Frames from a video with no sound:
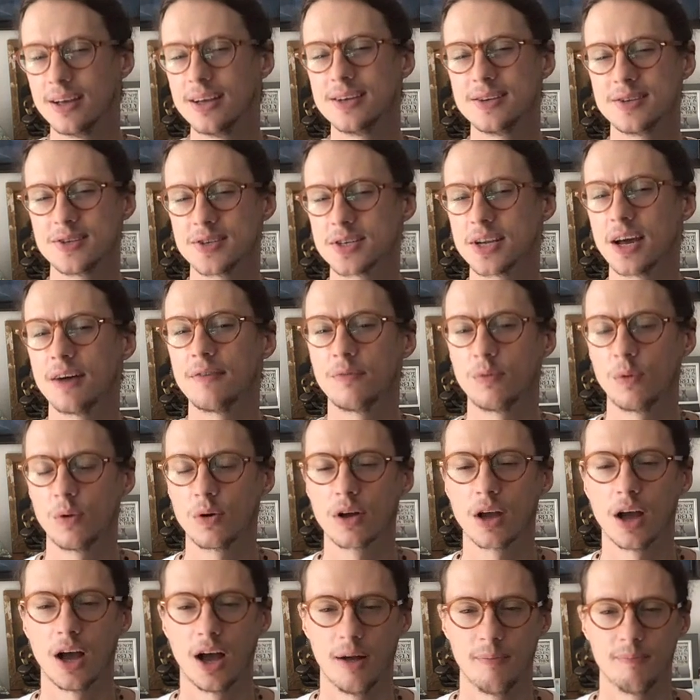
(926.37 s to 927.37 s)
Stuff will
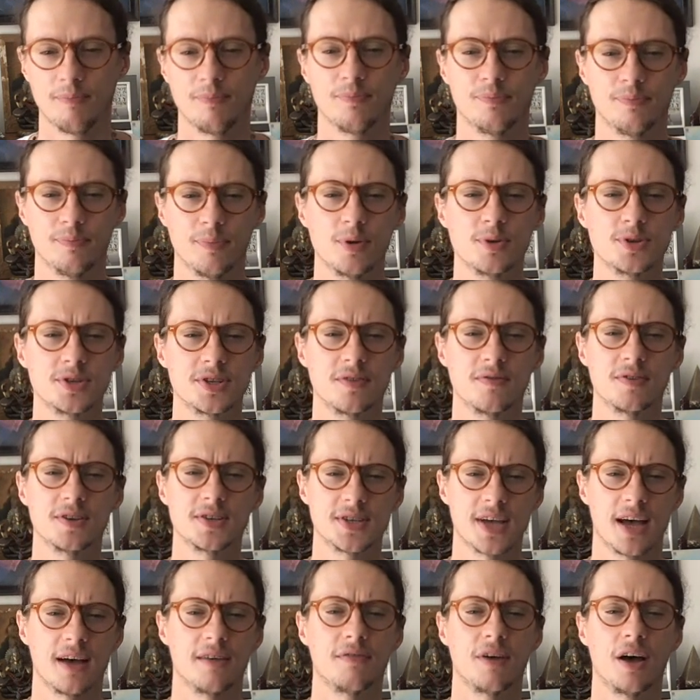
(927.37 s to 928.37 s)
come. Most of us
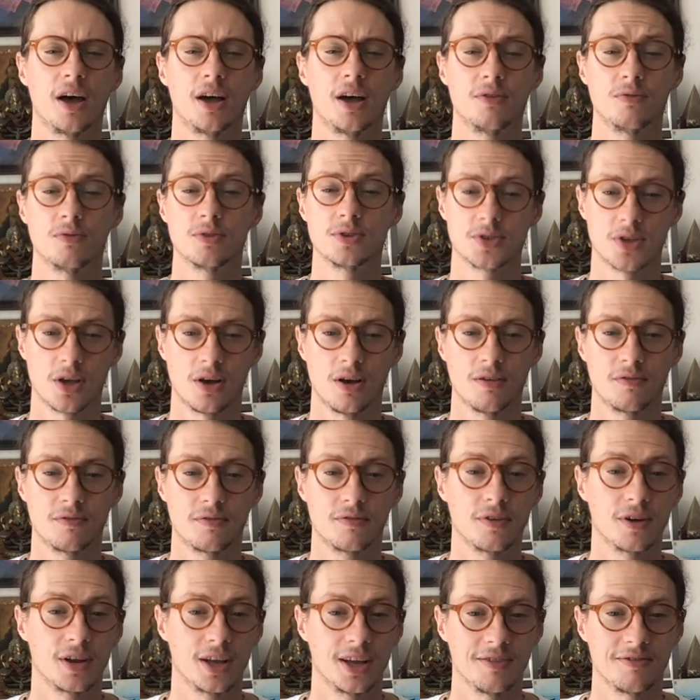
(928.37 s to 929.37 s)
have unresolved
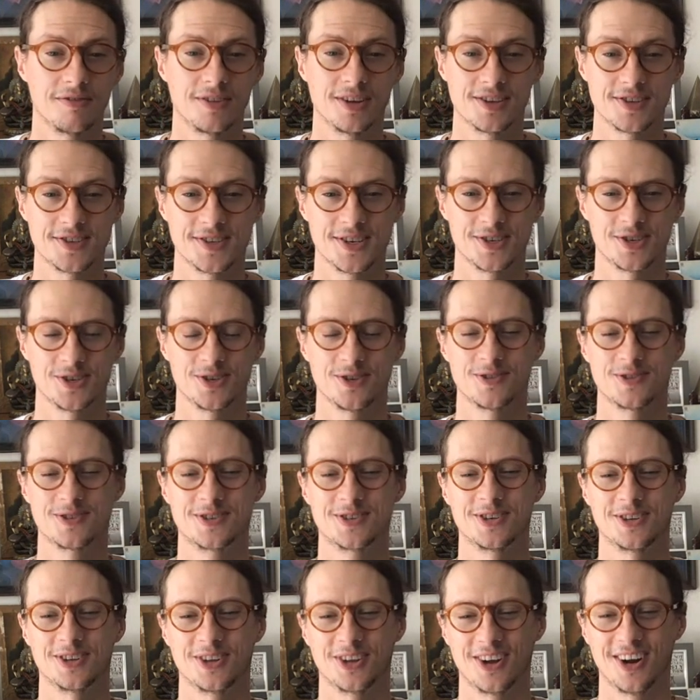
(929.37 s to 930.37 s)
forgiveness issues
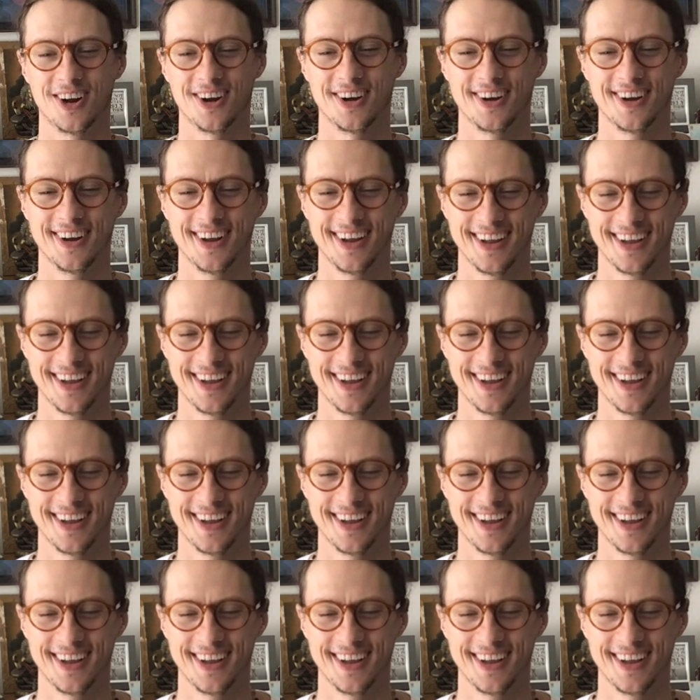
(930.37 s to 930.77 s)
to learn.